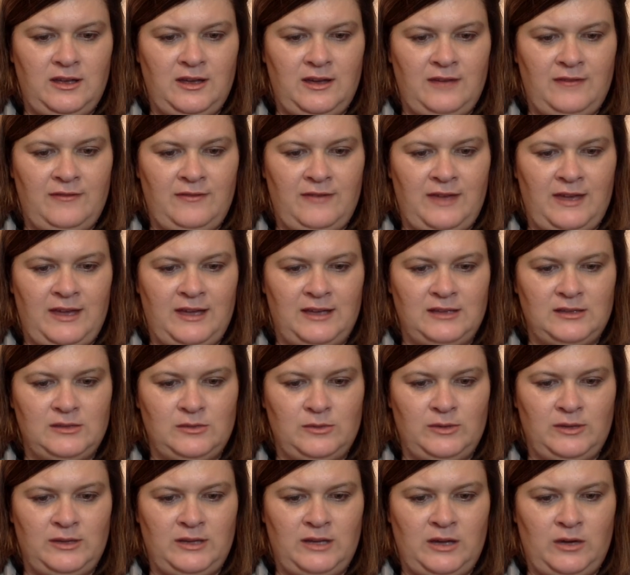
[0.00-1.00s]
effects
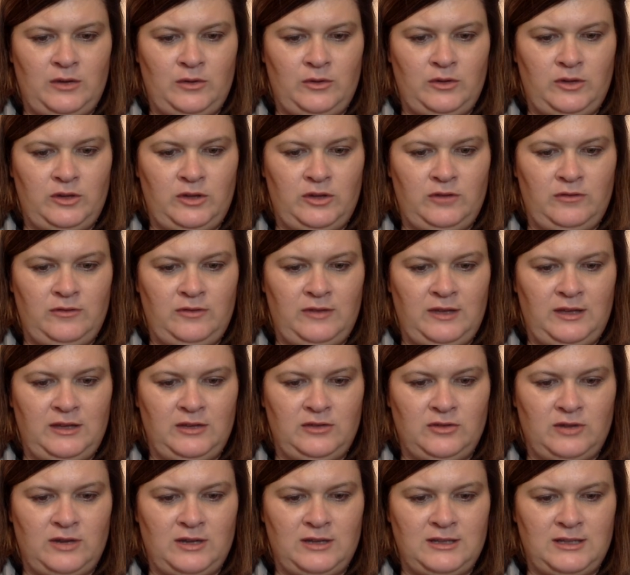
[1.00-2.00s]
with no UV
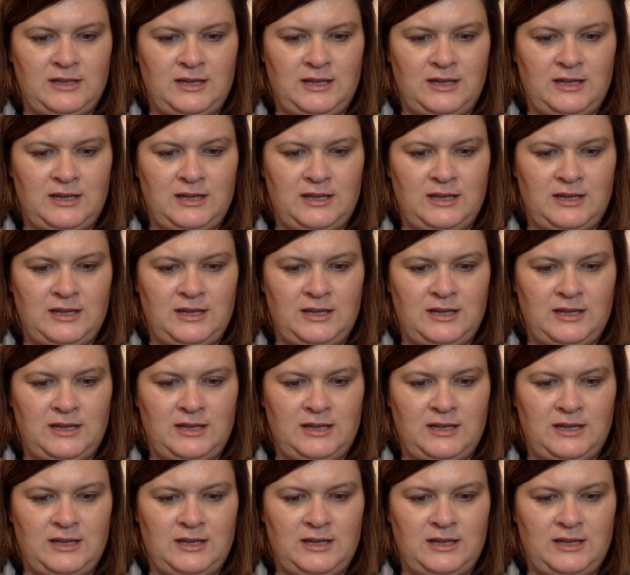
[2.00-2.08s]
dry